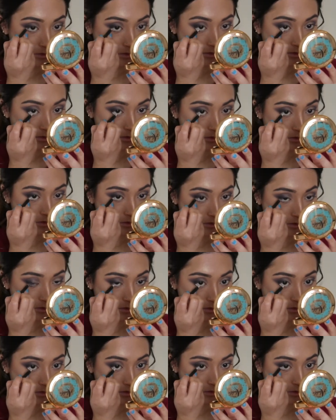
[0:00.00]
going to go
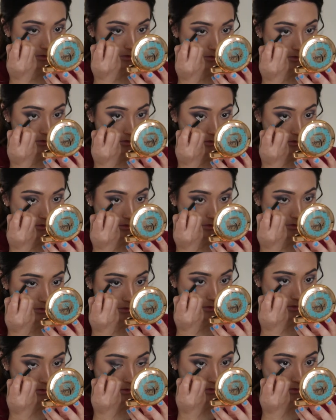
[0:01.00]
in with
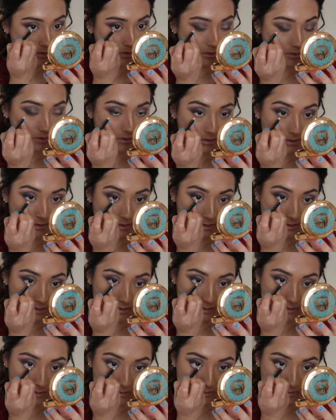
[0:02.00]
MAC Eye Core
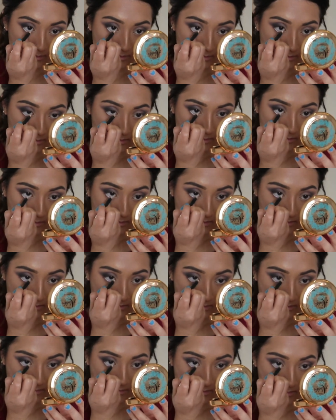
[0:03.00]
Pencil in
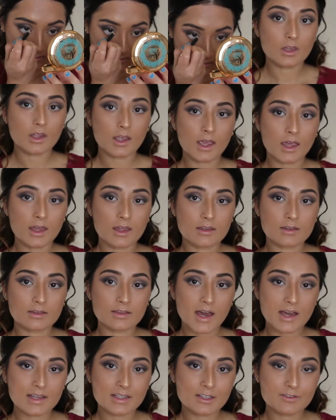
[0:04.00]
Fascinating.
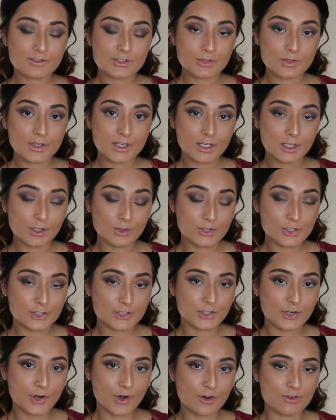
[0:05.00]
And that gives you an
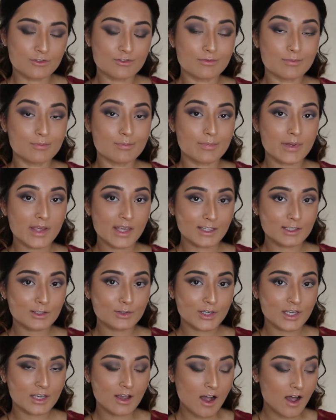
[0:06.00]
illusion of big
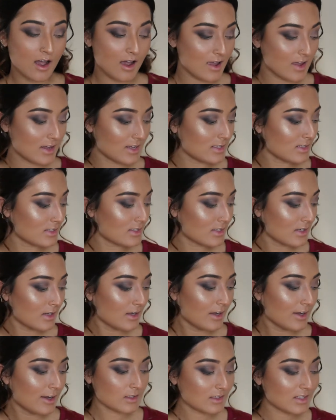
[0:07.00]
looking eyes.
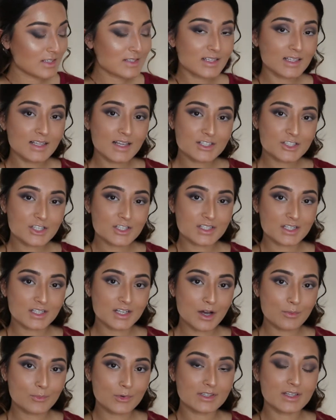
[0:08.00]
This collection did
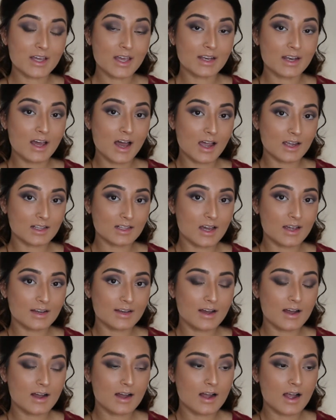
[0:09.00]
come with an
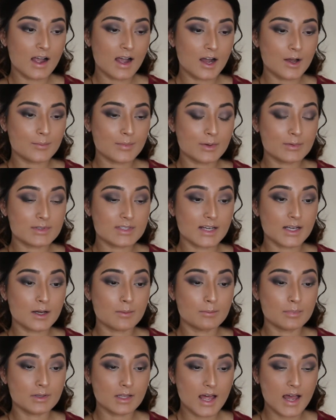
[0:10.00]
eyeliner. It was like a
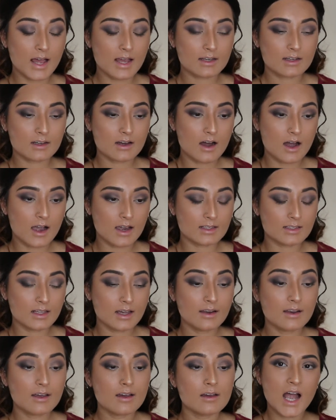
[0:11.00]
black
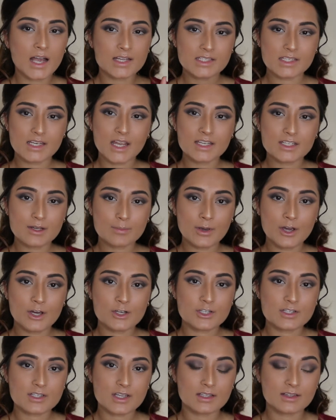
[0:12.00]
eyeliner. I didn't end up
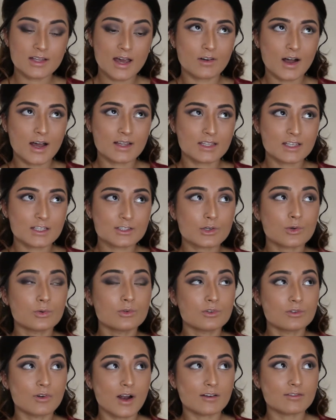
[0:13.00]
purchasing that. I think it's
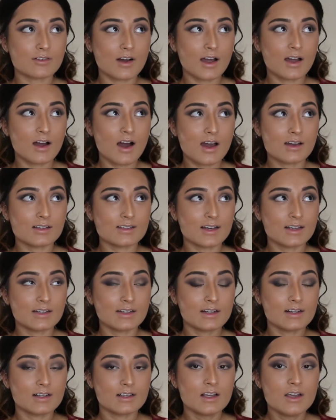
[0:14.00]
called graphite
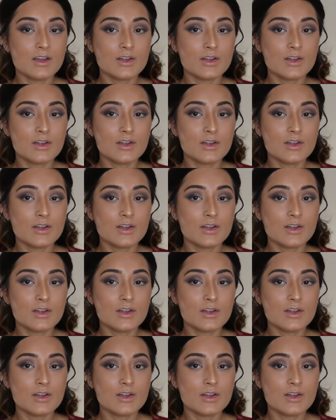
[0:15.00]
eyeliner